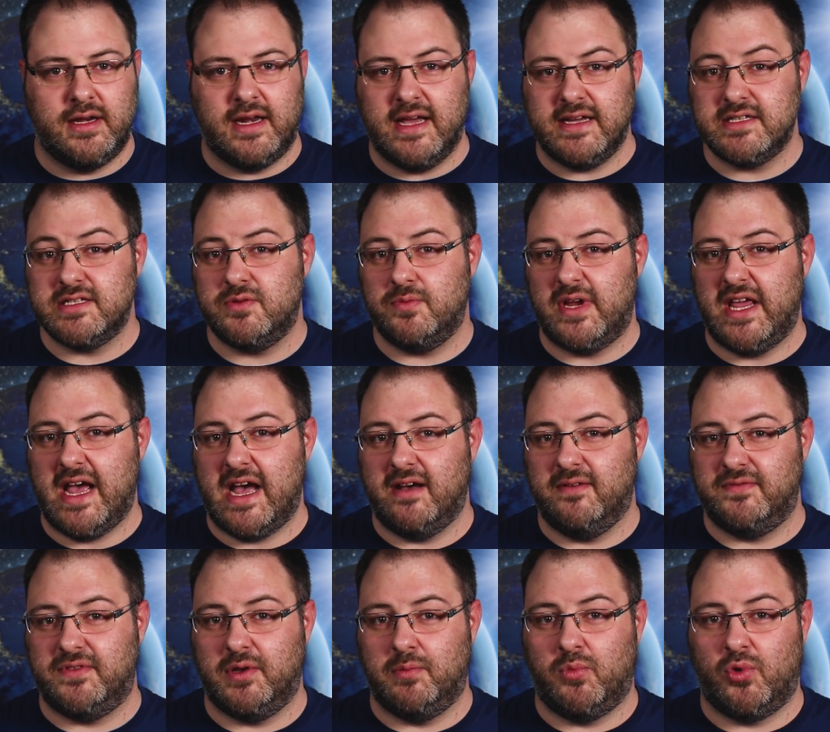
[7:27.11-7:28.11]
Next, we
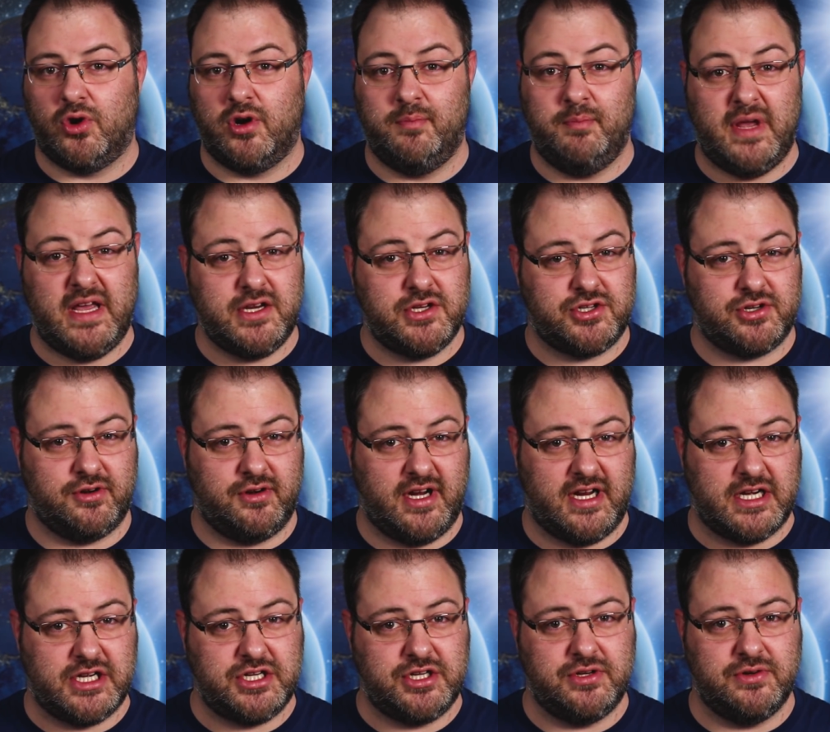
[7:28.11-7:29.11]
have the more major
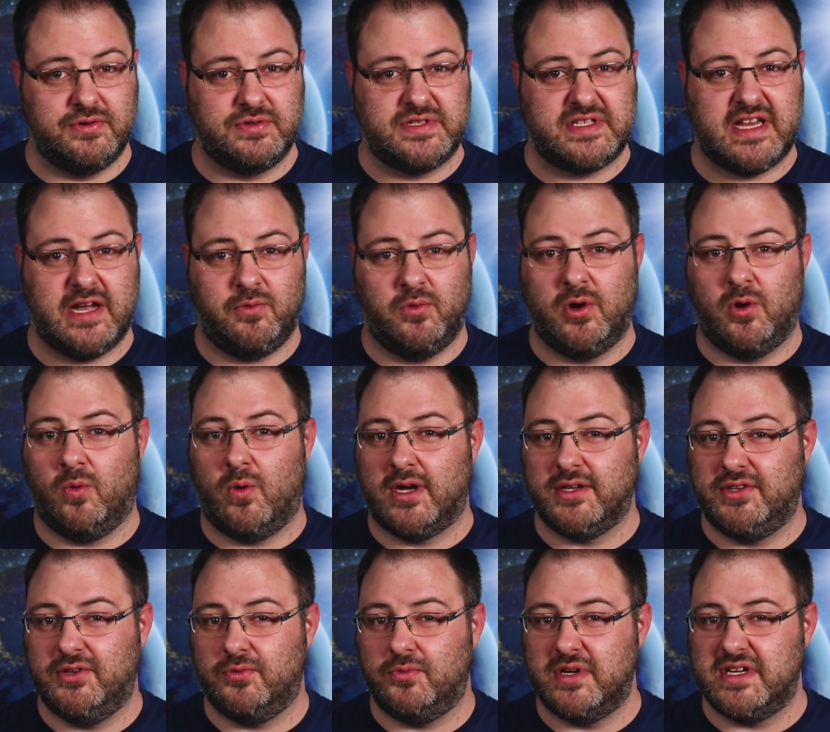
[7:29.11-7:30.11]
issues that we'll
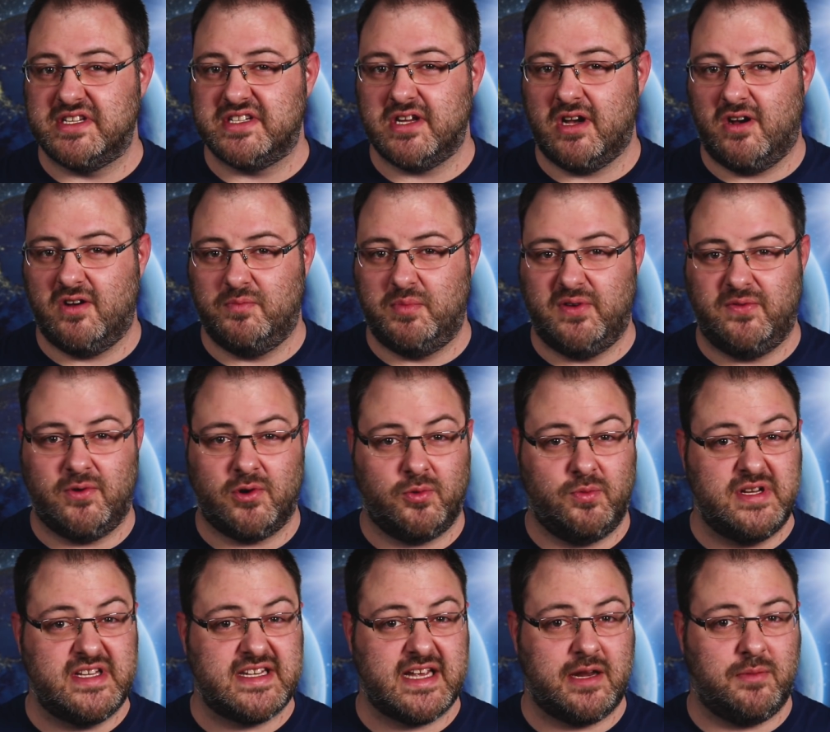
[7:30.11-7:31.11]
want to resolve before
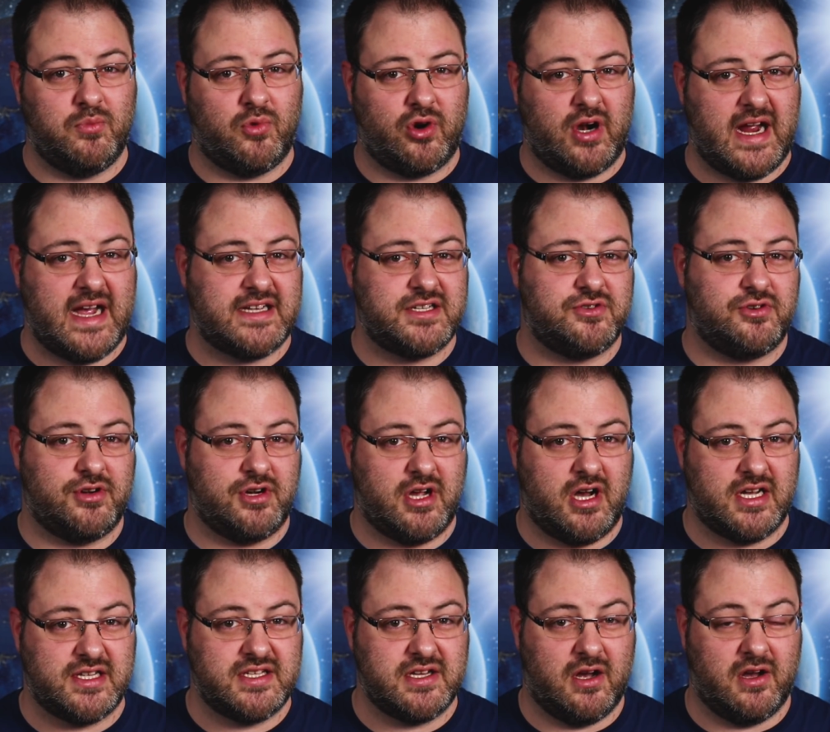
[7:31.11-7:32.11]
we send more
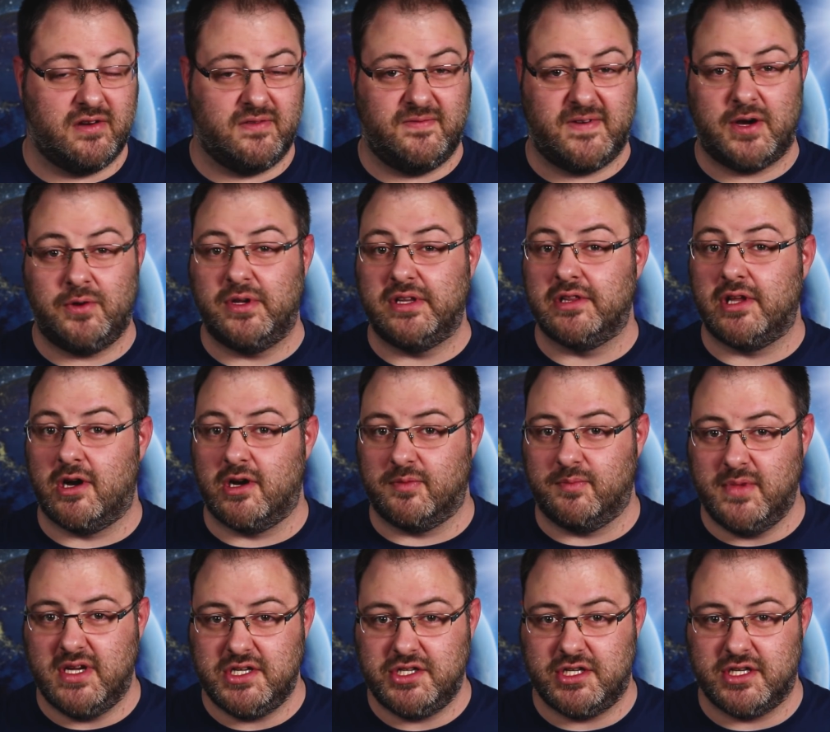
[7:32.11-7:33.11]
astronauts on very
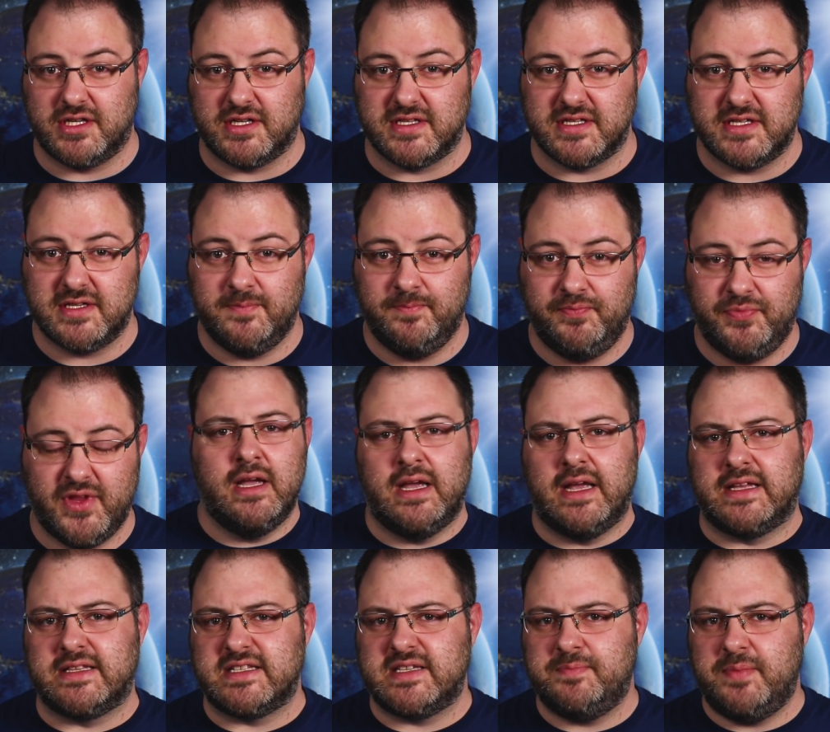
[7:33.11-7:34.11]
long missions.
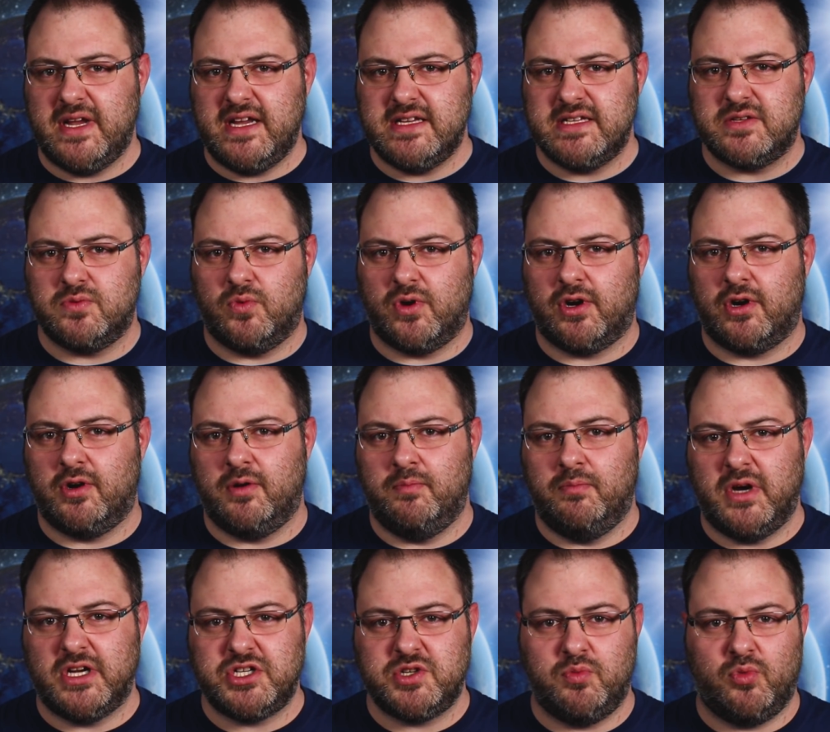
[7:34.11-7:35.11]
In space, we're
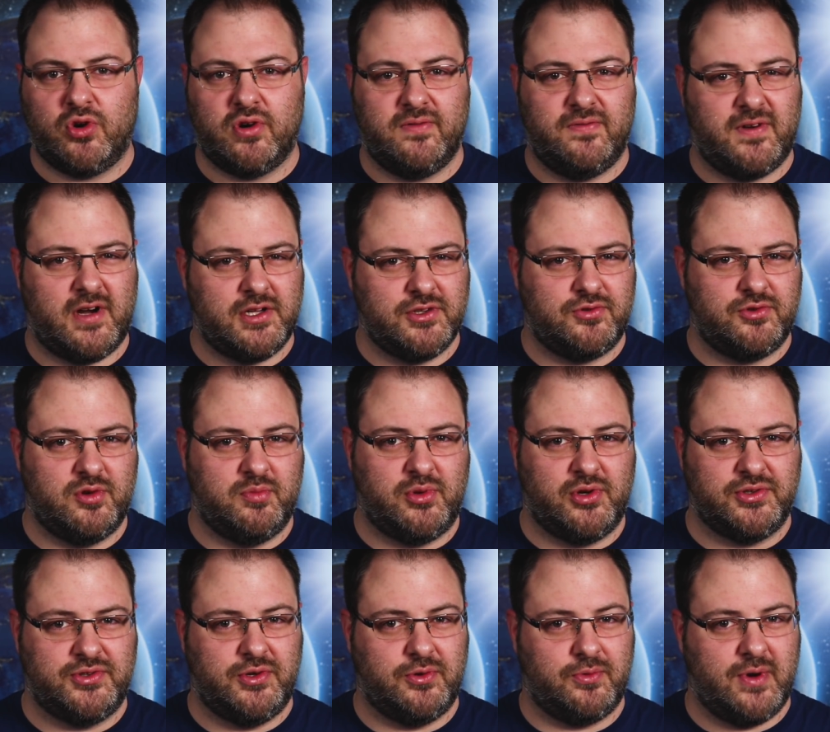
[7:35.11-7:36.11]
much more
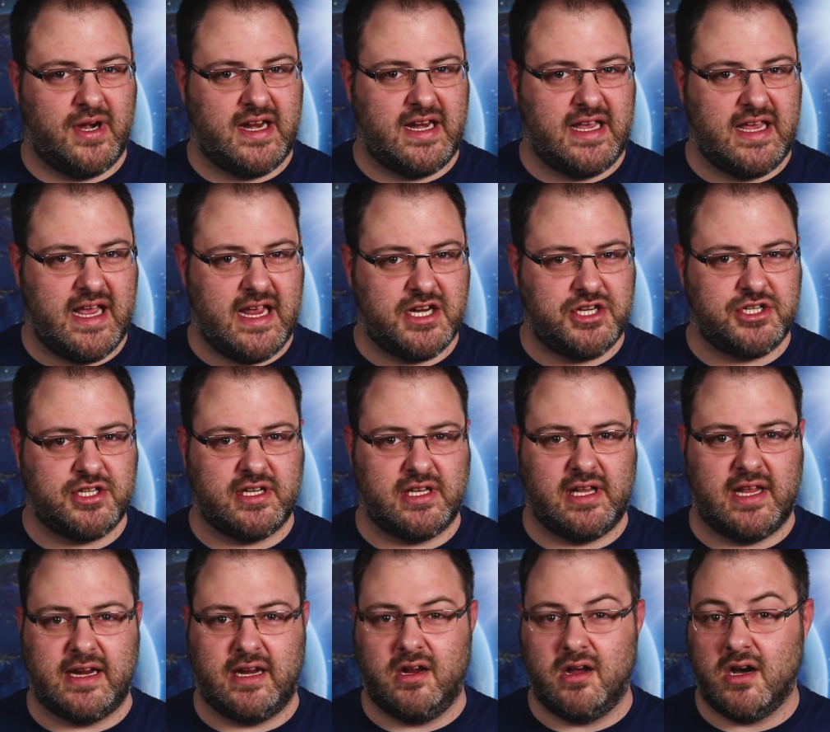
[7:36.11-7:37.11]
vulnerable to
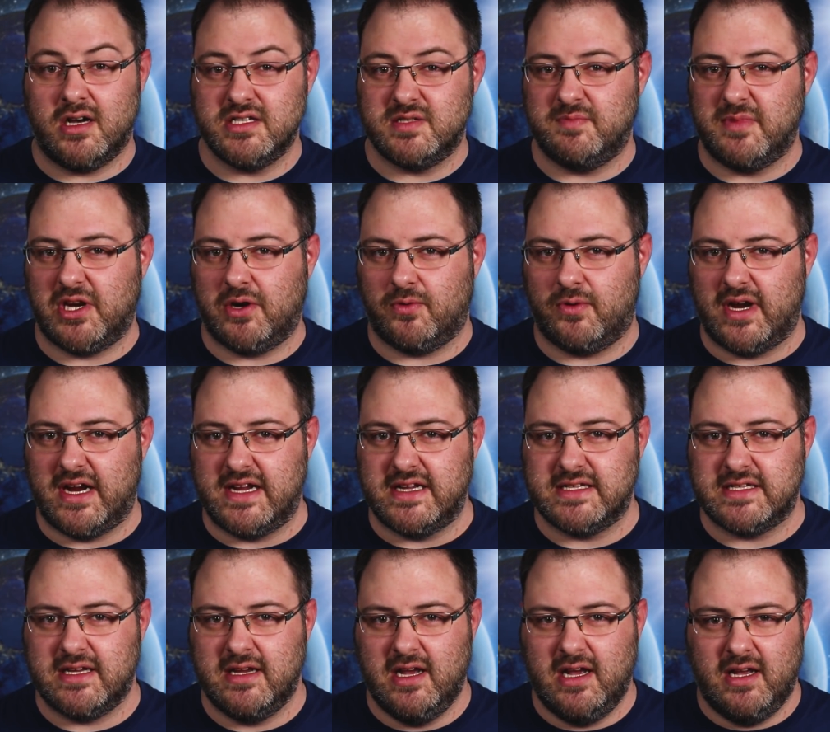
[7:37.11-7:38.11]
radiation like cosmic
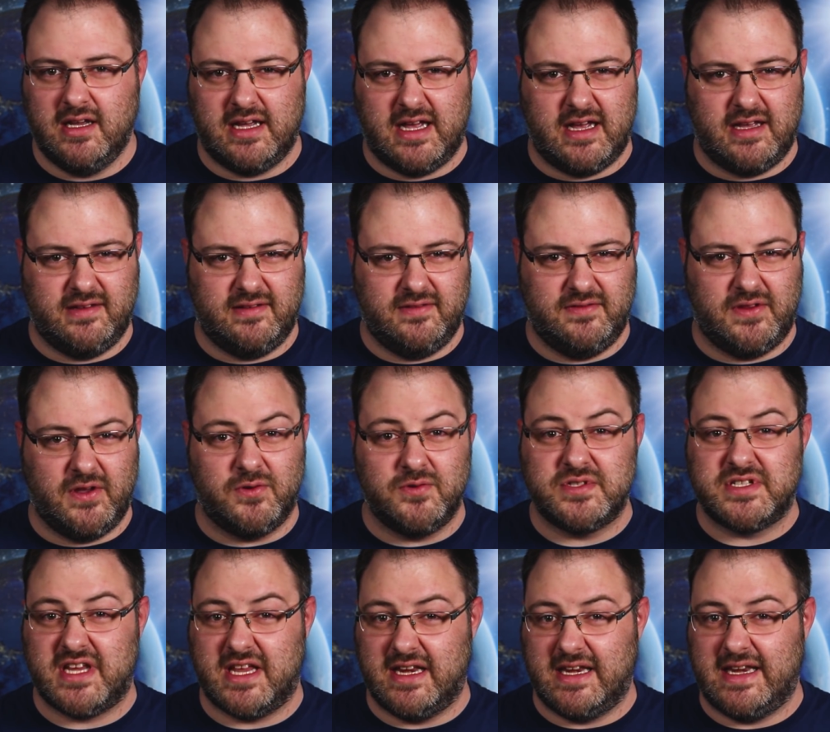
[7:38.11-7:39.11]
rays. Uh,
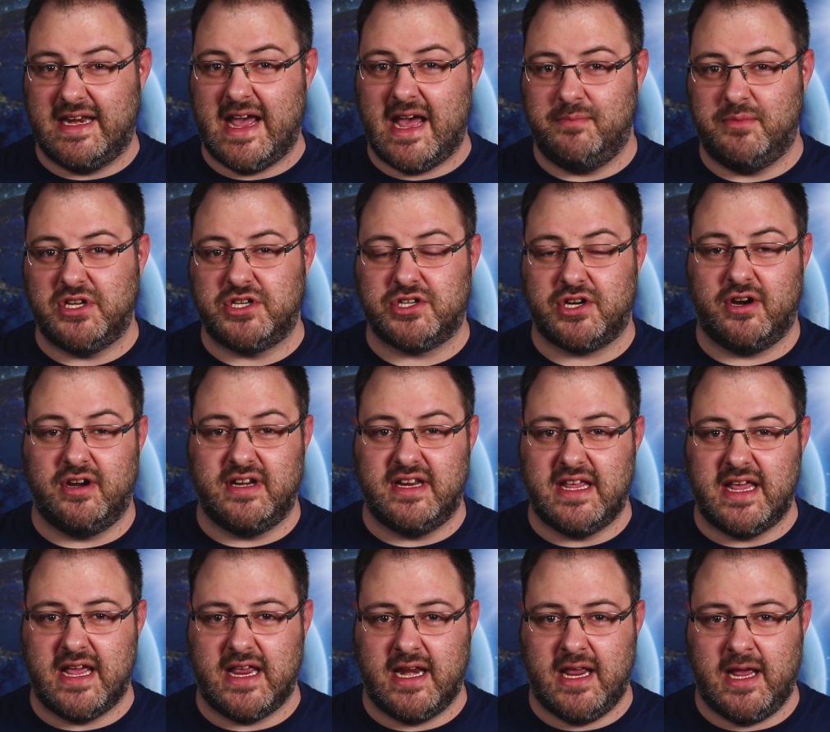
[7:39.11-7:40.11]
those can damage our
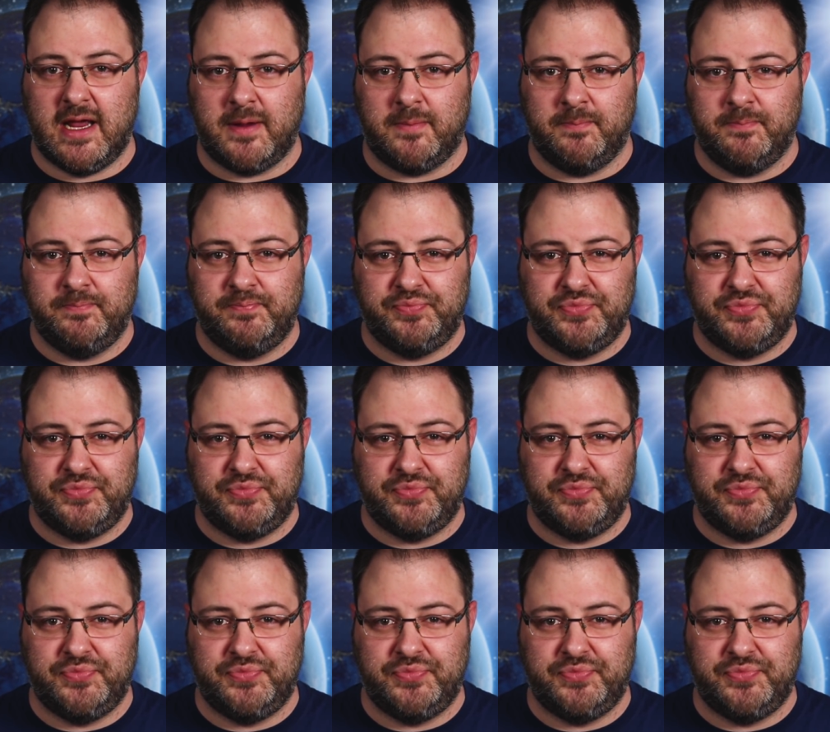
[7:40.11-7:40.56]
DNA.